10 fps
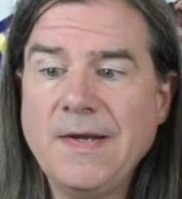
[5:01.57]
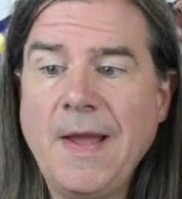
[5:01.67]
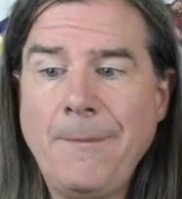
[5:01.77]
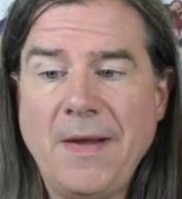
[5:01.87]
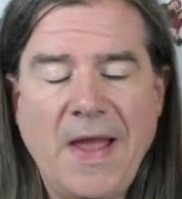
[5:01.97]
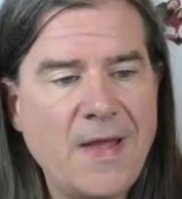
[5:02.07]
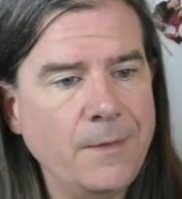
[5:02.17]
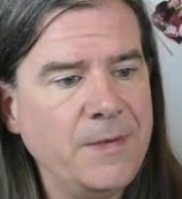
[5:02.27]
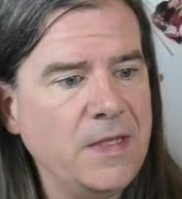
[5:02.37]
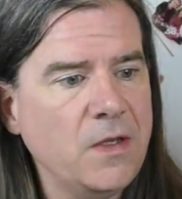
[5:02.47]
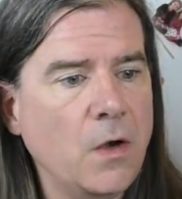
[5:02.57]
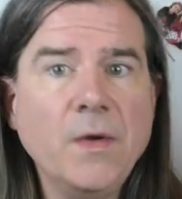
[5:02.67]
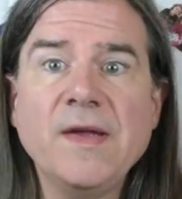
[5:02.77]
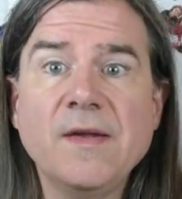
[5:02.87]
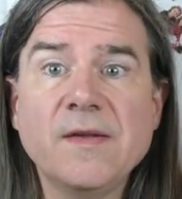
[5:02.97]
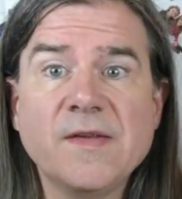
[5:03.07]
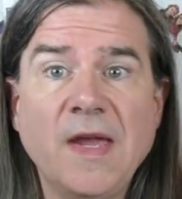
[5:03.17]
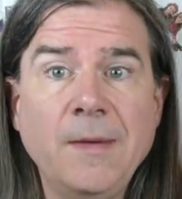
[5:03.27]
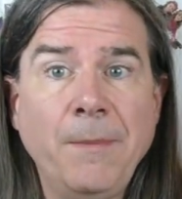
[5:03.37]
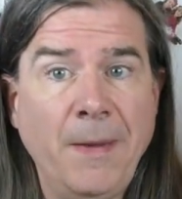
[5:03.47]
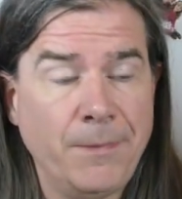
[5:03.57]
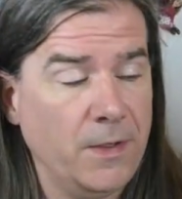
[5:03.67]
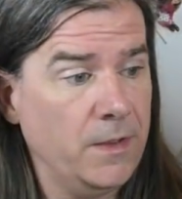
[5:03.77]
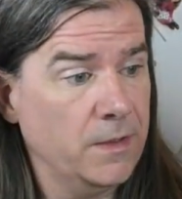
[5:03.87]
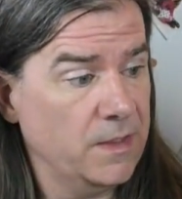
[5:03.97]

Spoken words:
Yep, a jalapeno is a pepper.